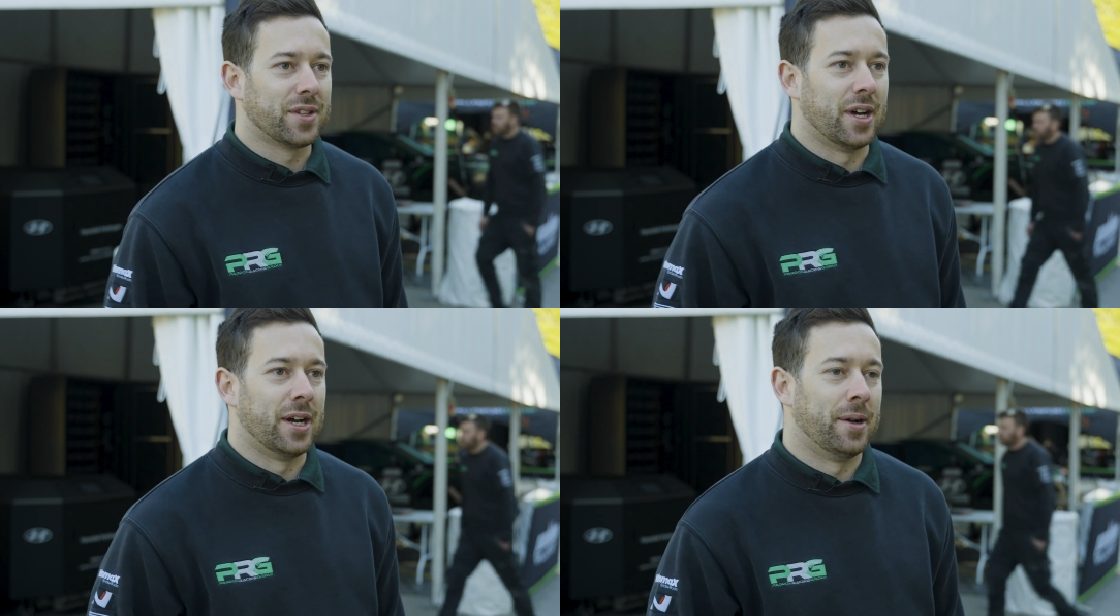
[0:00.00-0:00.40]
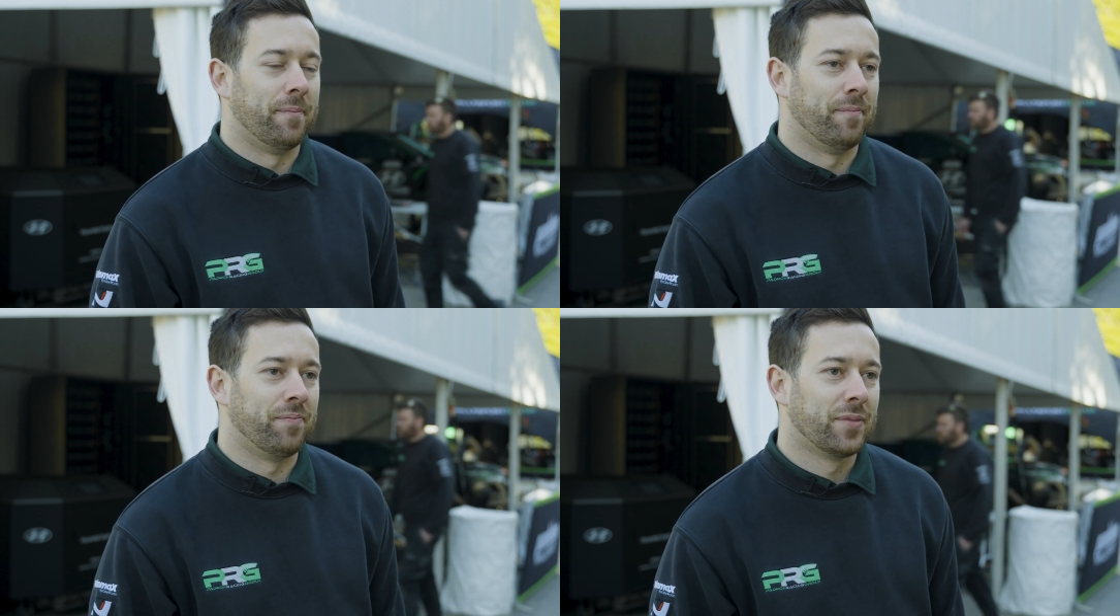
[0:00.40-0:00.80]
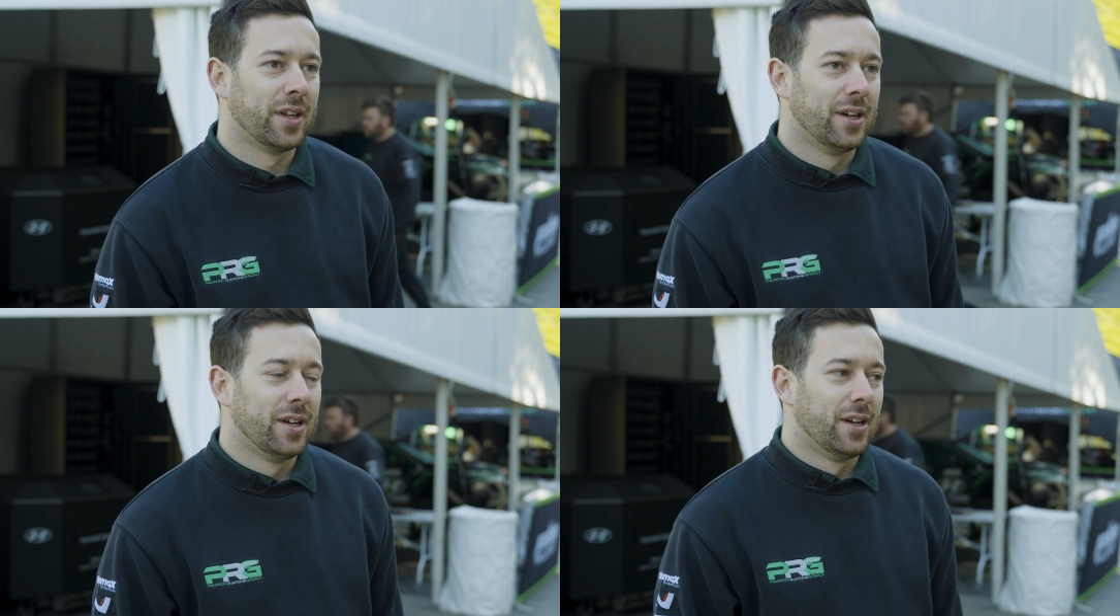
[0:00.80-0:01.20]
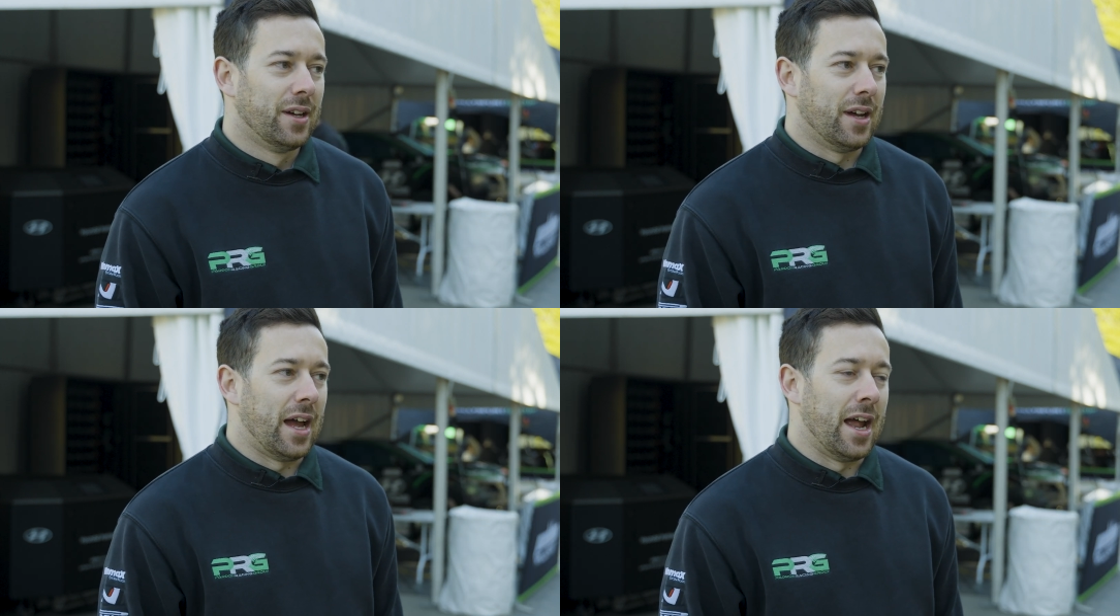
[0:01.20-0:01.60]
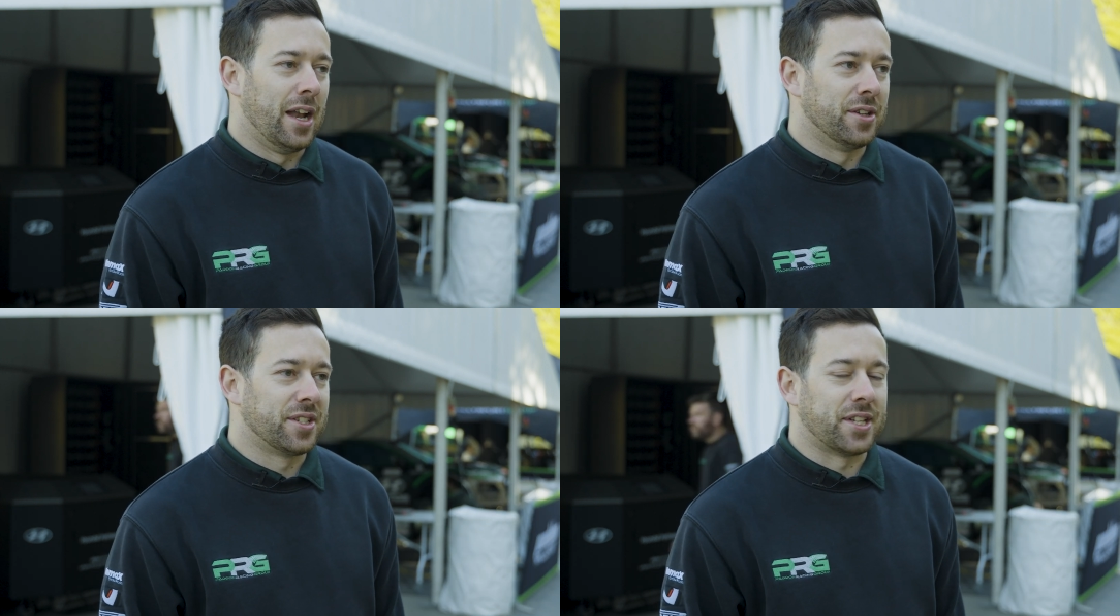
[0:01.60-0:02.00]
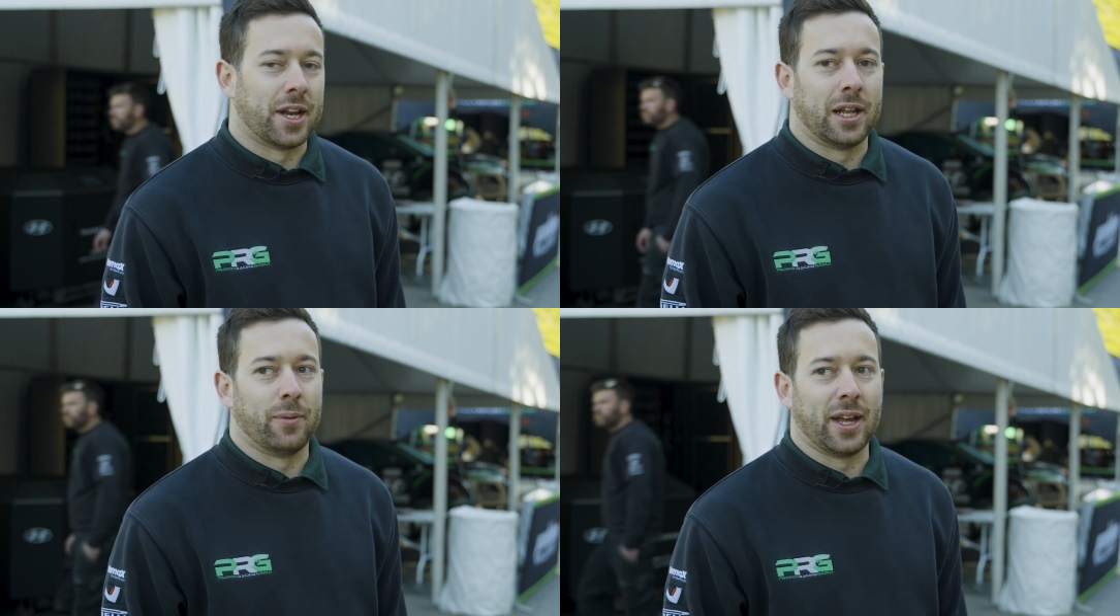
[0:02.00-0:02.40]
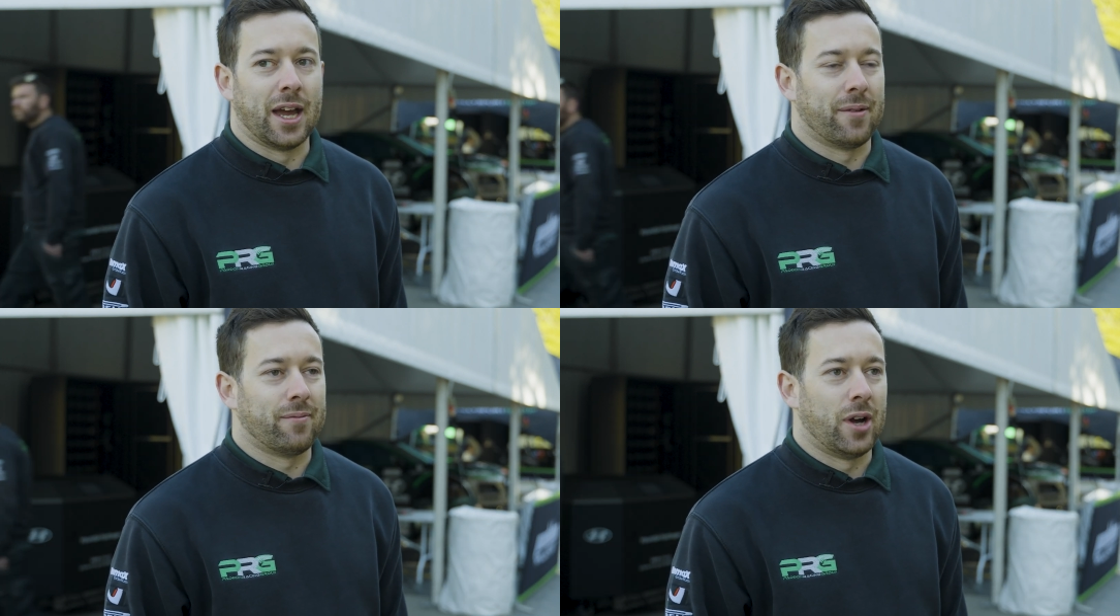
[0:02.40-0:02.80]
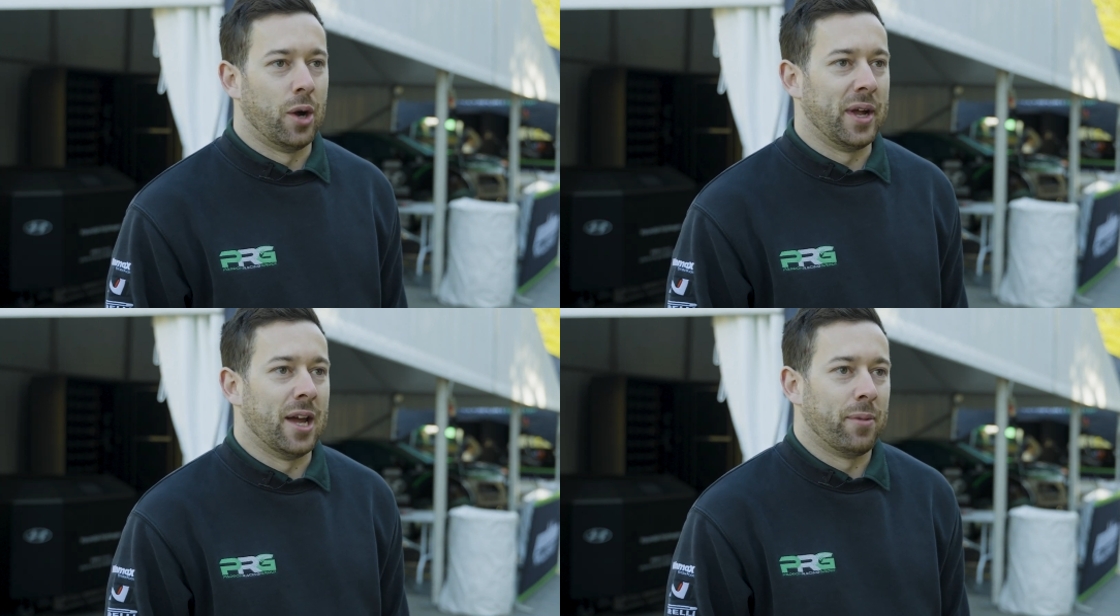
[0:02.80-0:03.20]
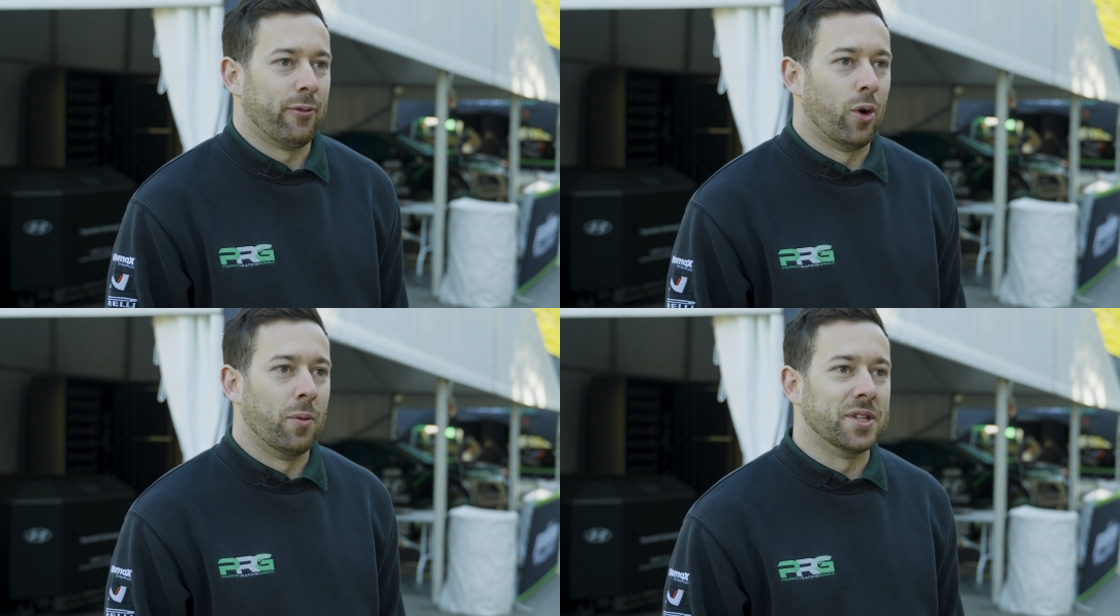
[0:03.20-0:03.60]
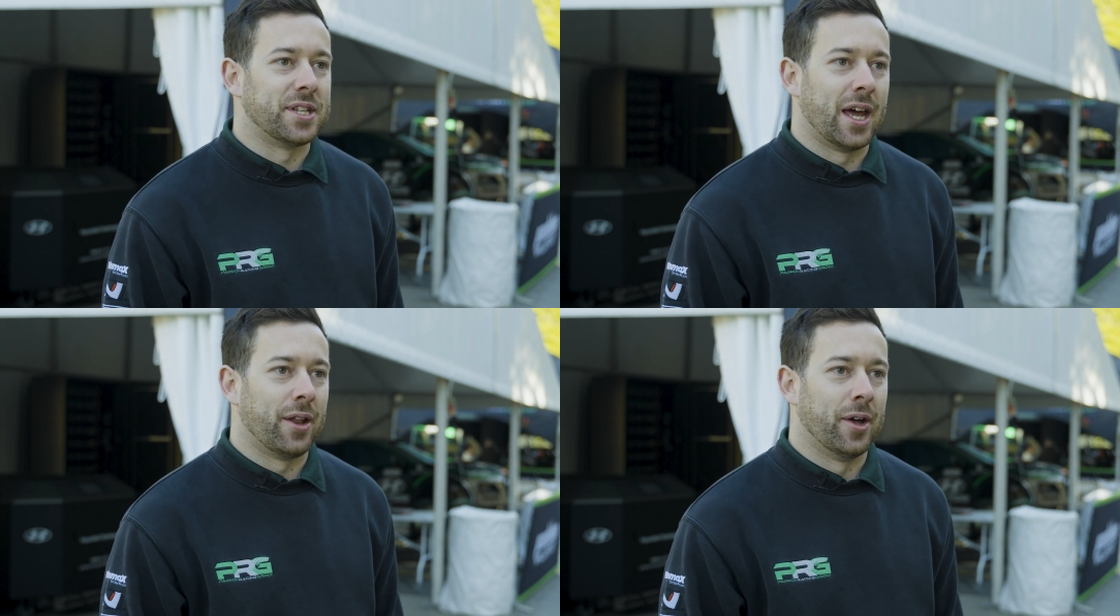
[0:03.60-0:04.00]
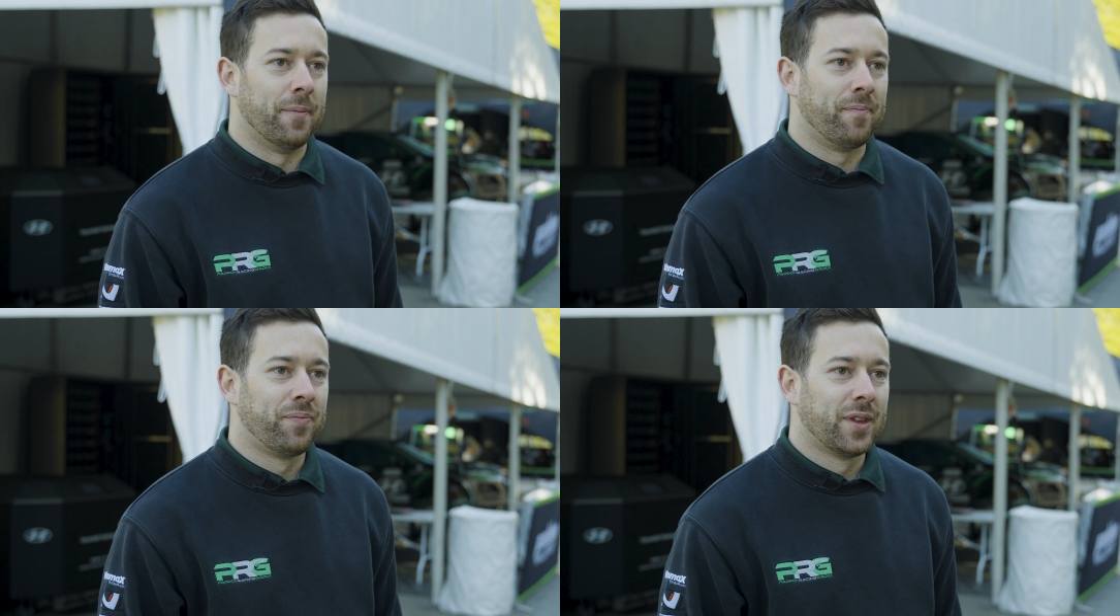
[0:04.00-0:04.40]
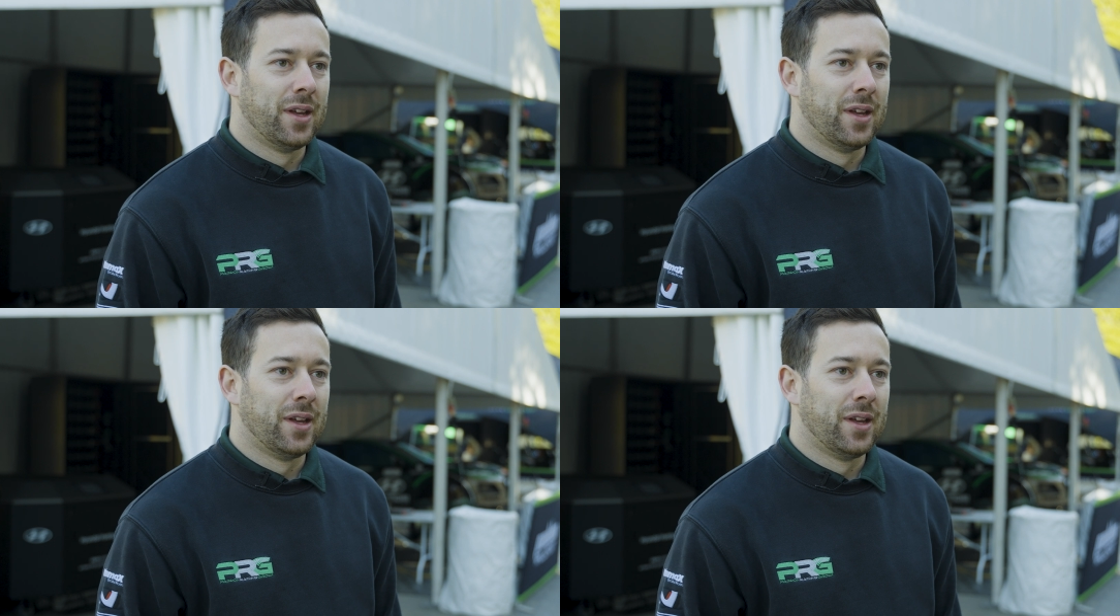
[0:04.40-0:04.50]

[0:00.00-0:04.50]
And suddenly we get OEM performance out of them